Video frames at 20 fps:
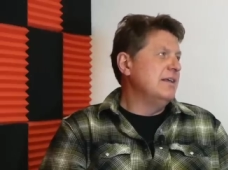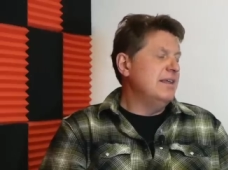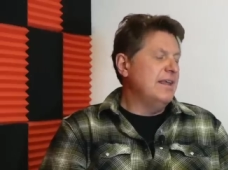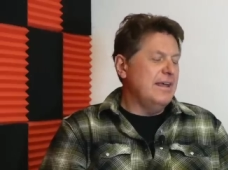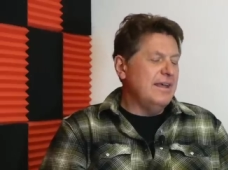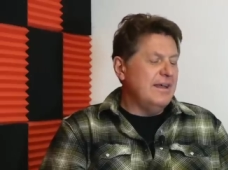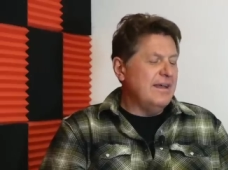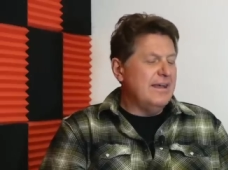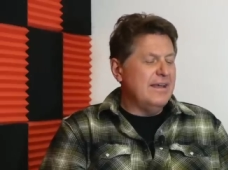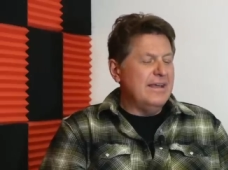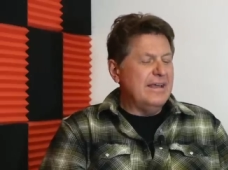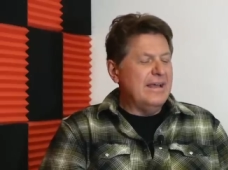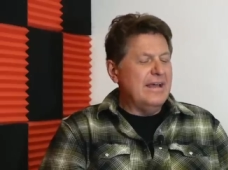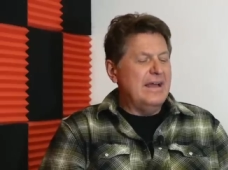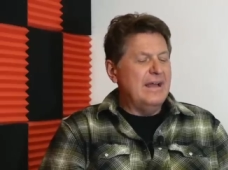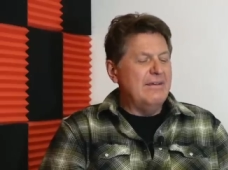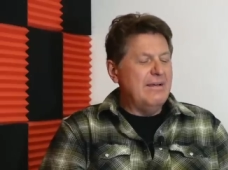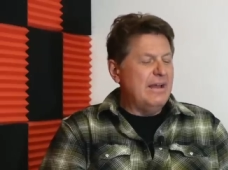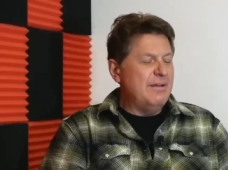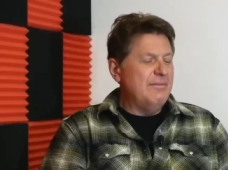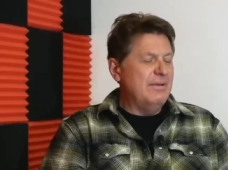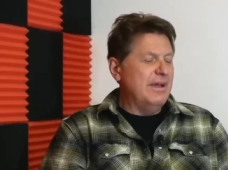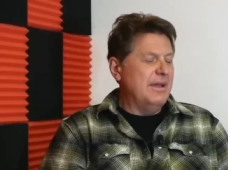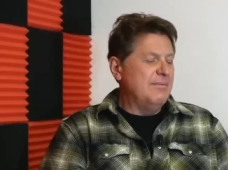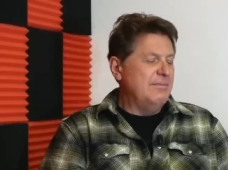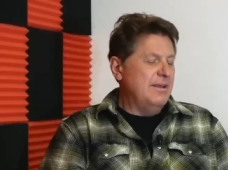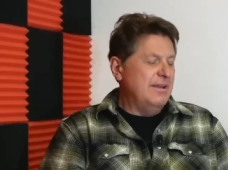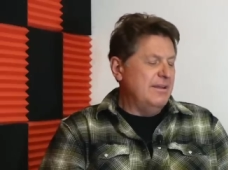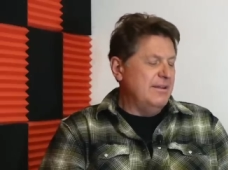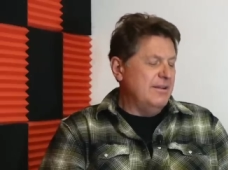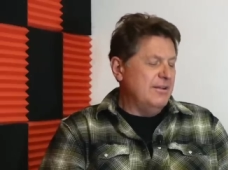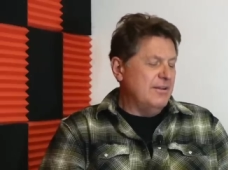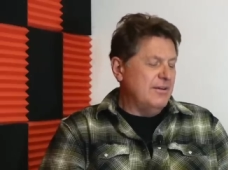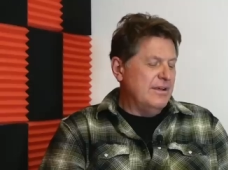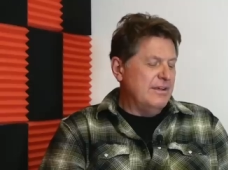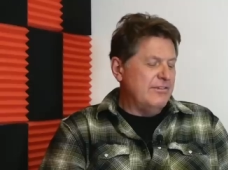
It doesn't yeah, have the yeah, same. I, I, mean, you know,